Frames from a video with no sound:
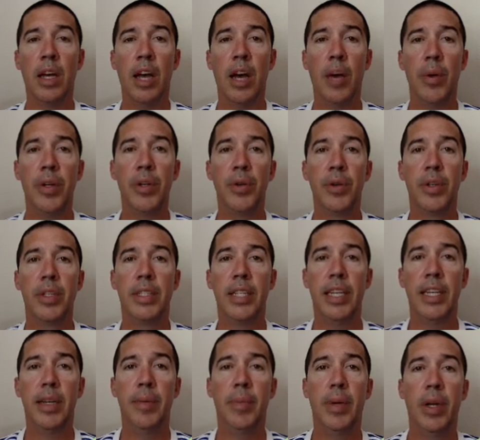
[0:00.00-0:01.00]
How we doing,
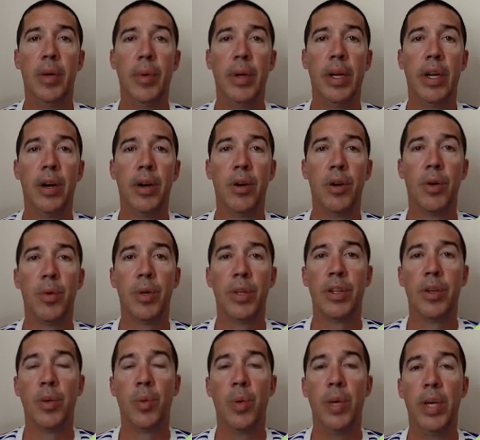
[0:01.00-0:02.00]
team? Here we go with
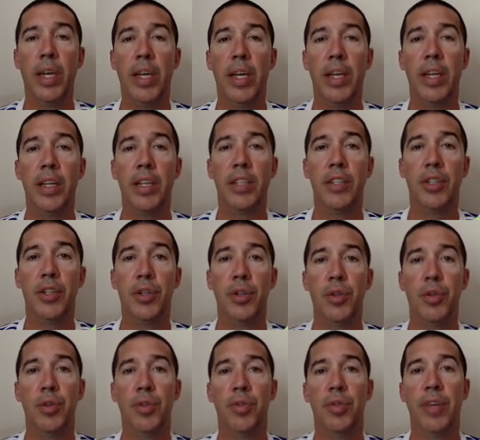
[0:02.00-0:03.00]
the week
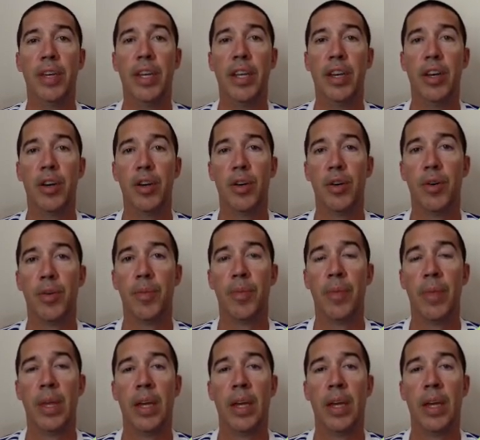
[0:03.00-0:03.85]
2 video.